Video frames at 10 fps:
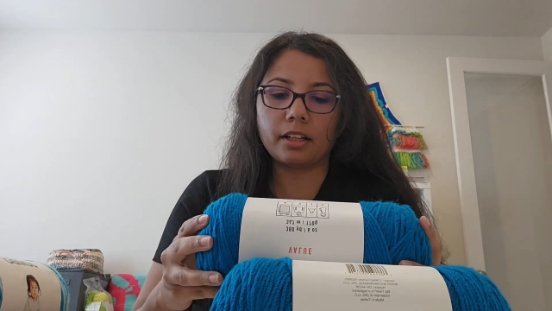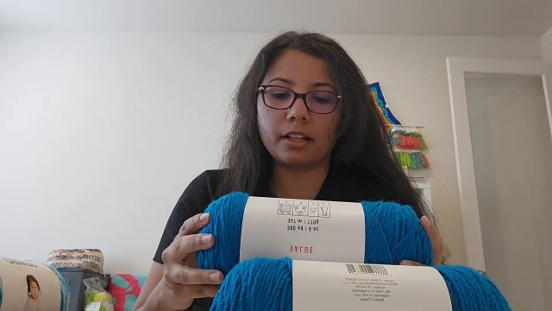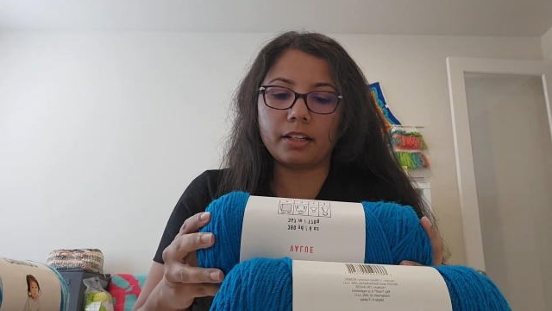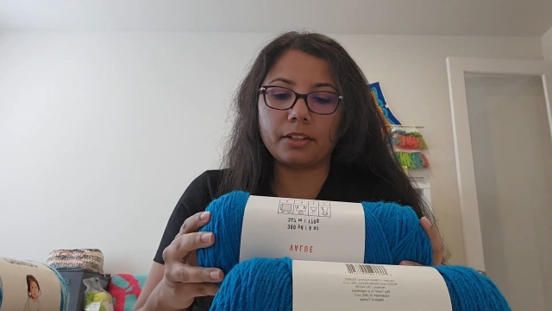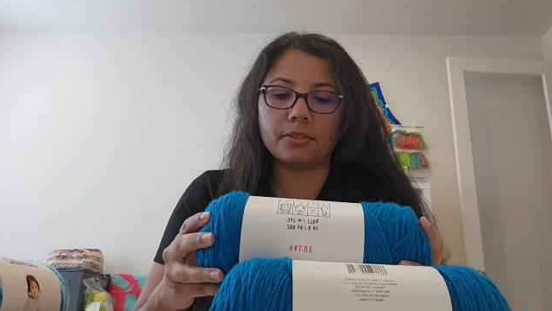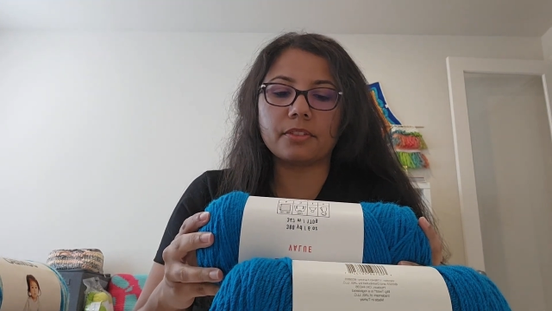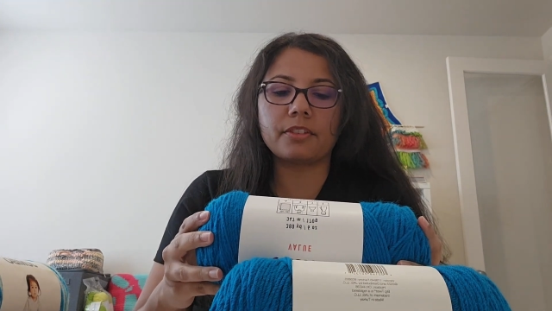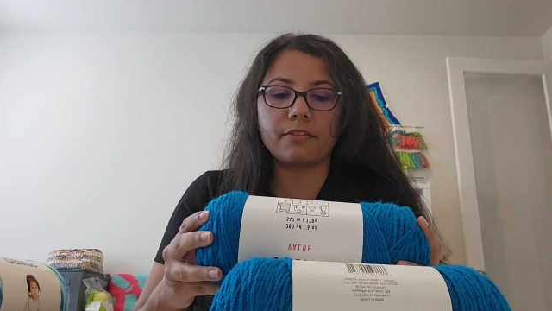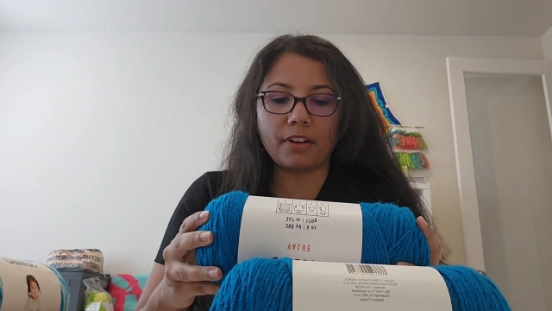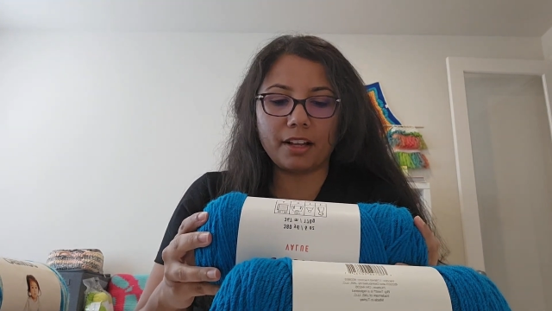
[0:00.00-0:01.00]
Uses
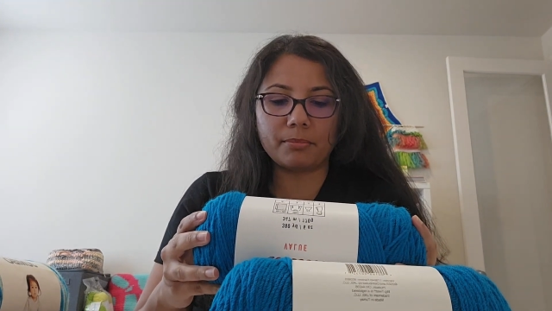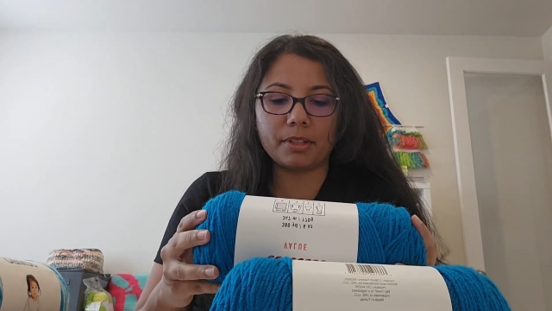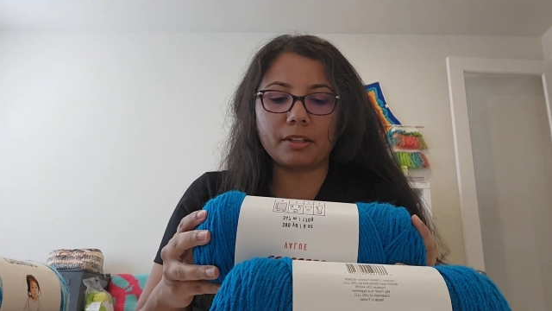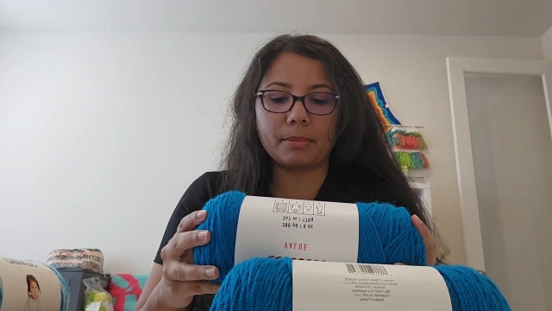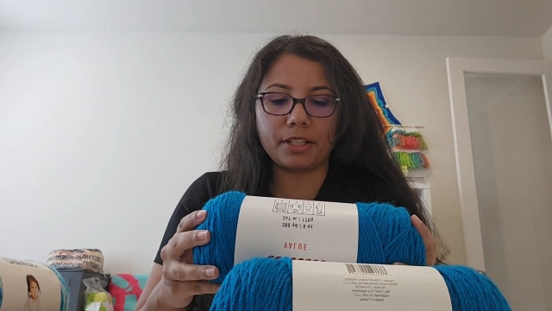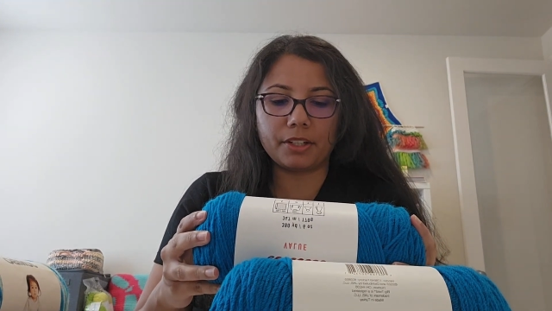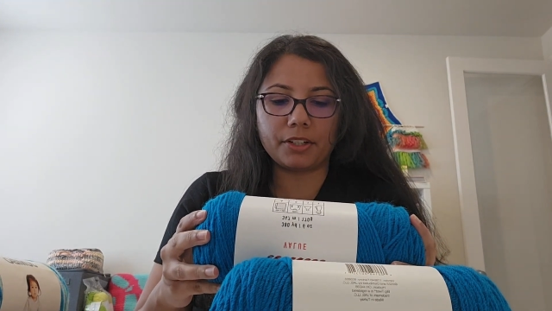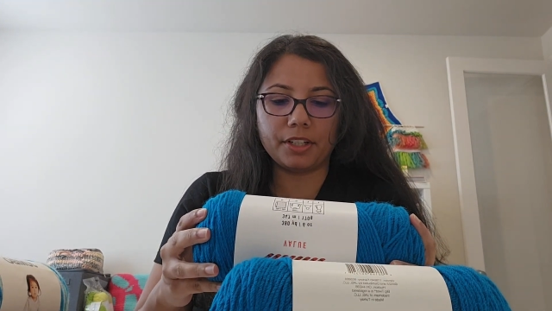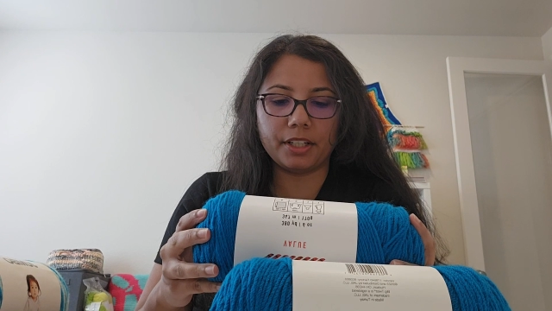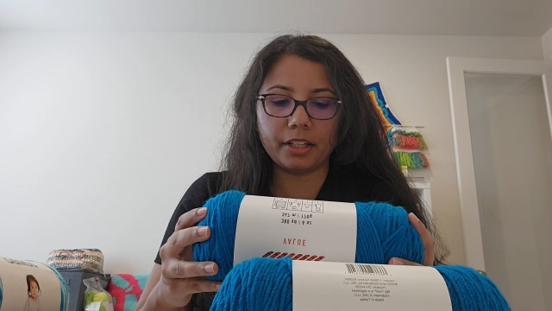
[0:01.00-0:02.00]
a 5
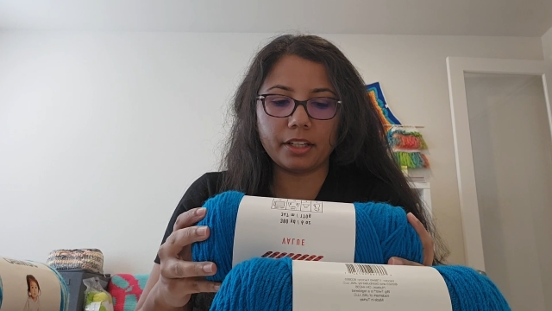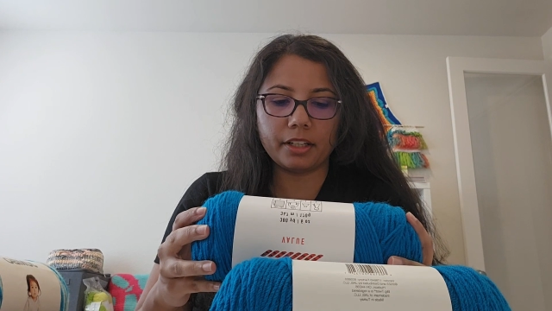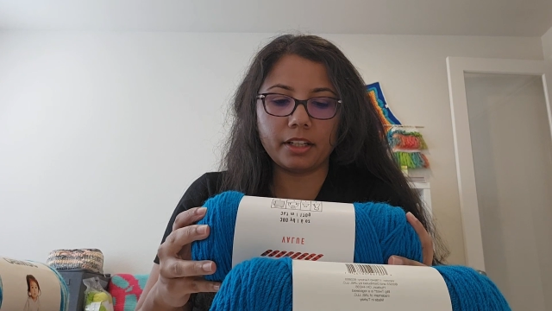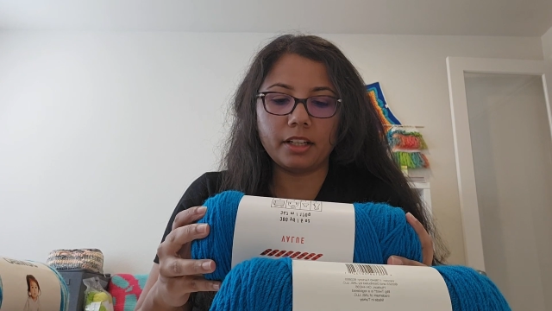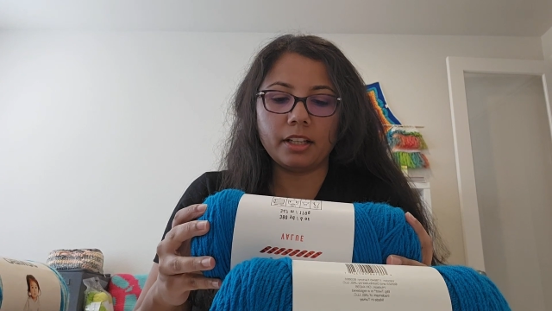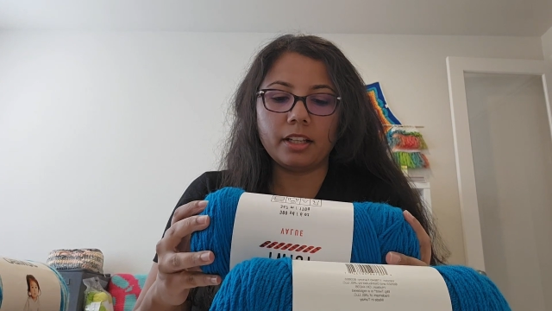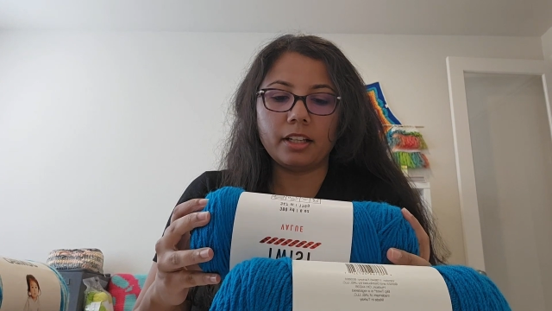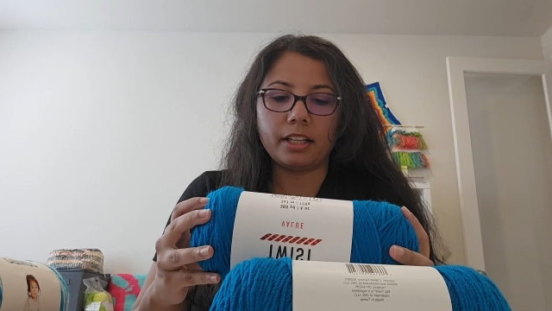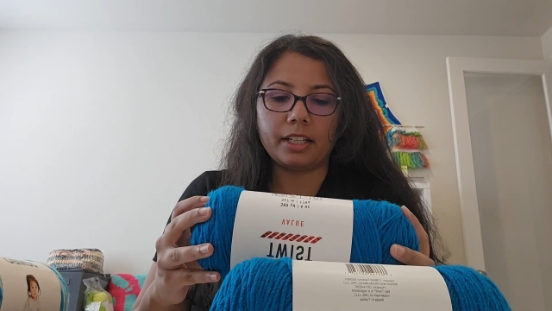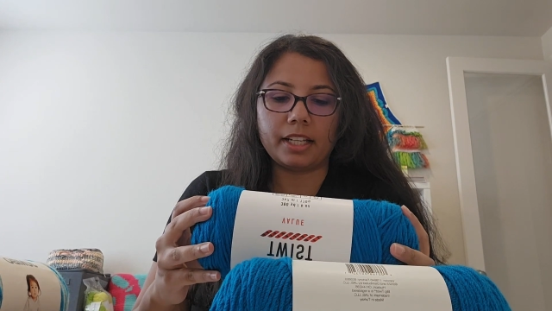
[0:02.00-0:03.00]
millimeter hook,
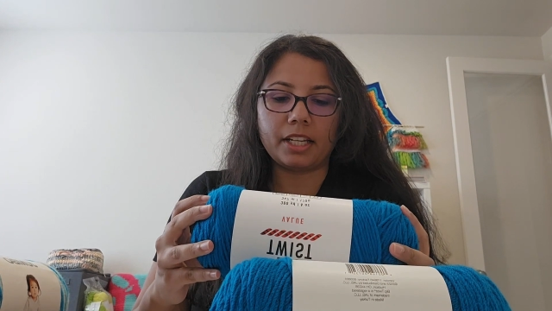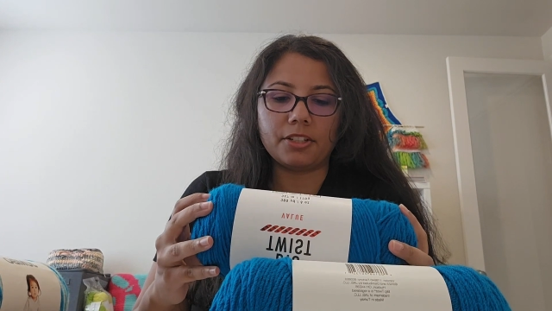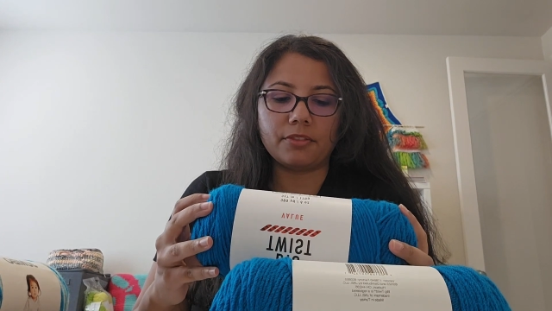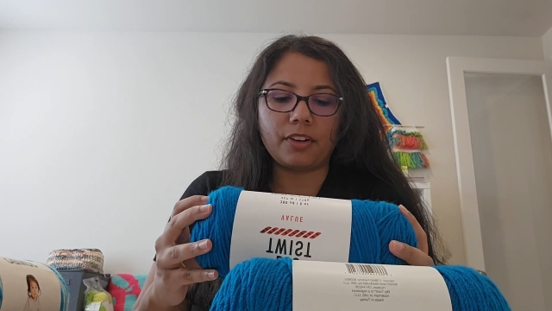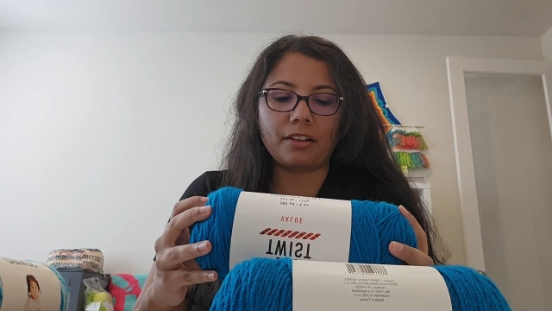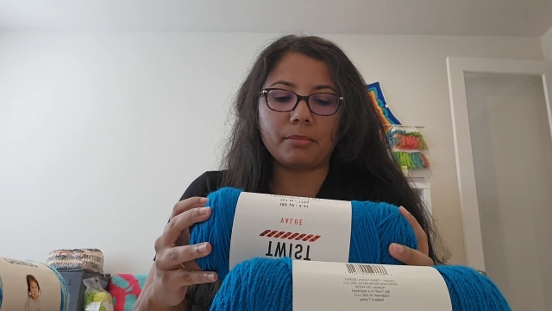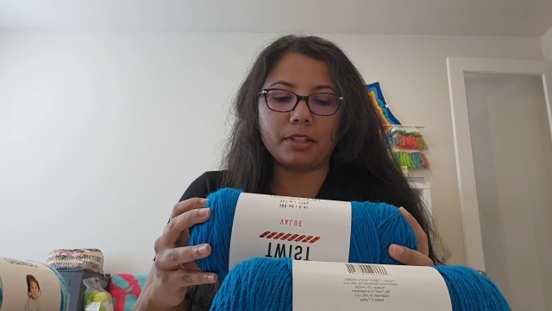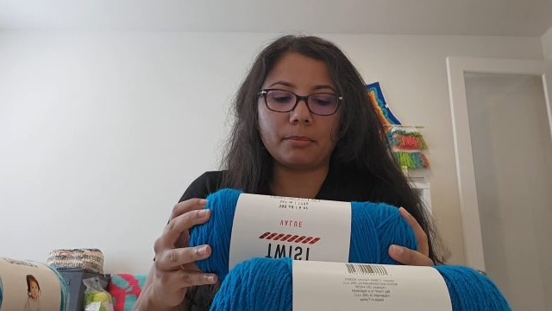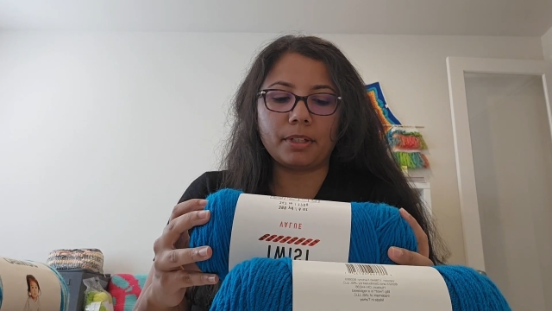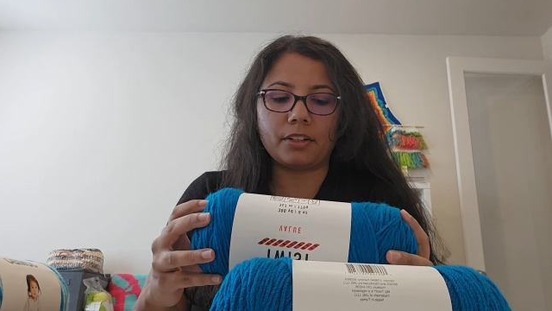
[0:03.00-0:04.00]
an H5
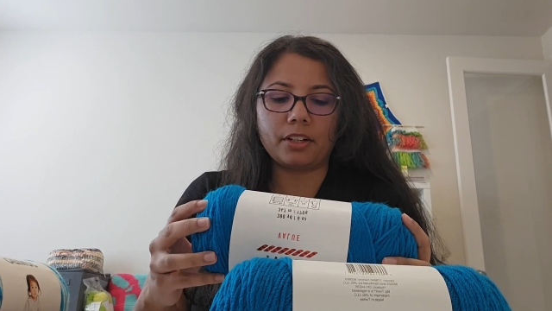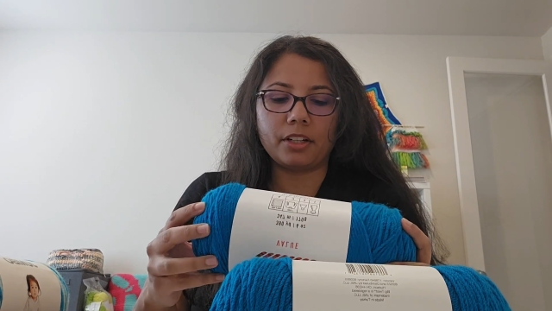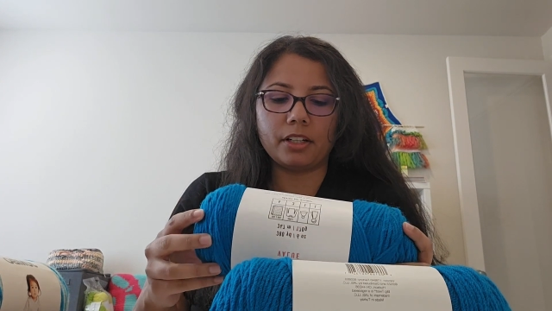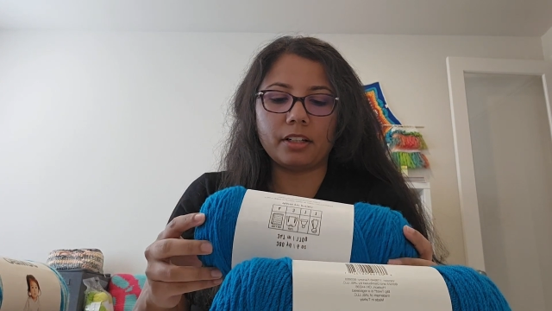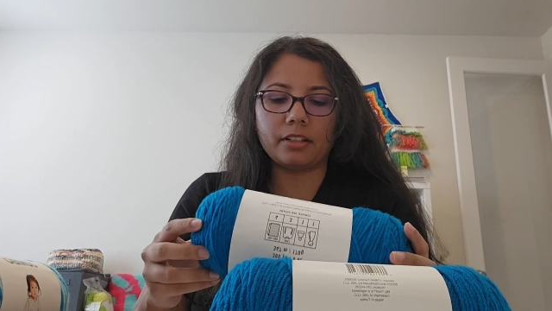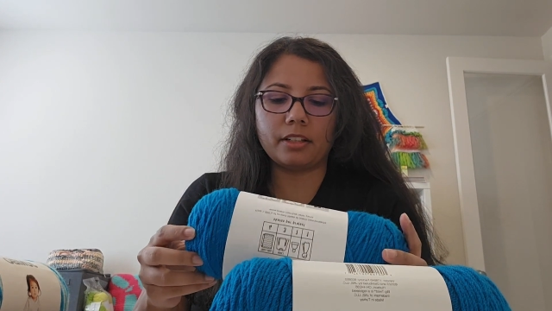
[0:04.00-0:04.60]
millimeter hook.